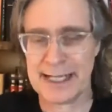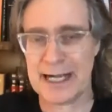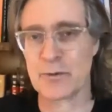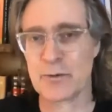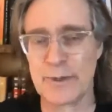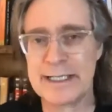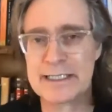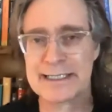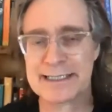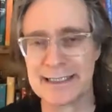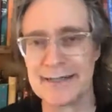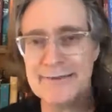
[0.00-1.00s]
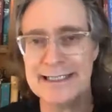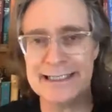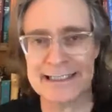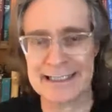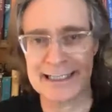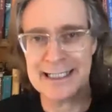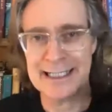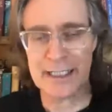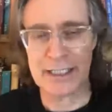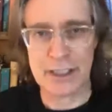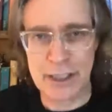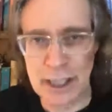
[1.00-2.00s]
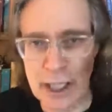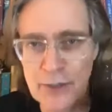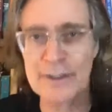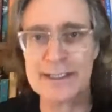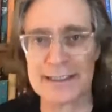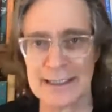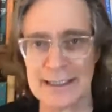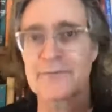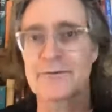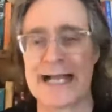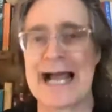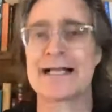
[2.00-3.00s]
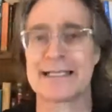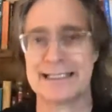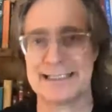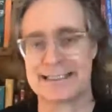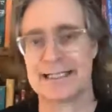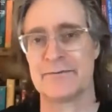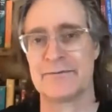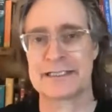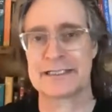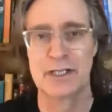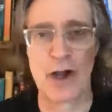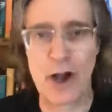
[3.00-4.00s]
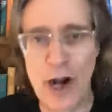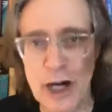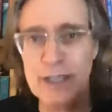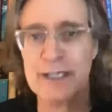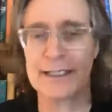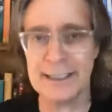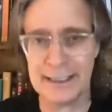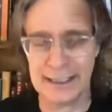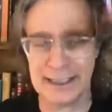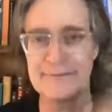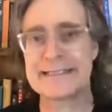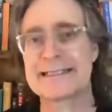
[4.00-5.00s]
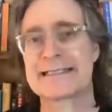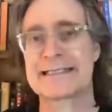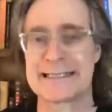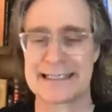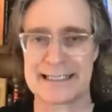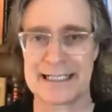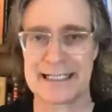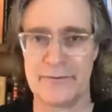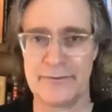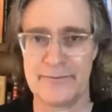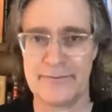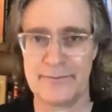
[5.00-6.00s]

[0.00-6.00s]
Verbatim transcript: Outrageous love is the current of reality itself. It's the heart of existence itself.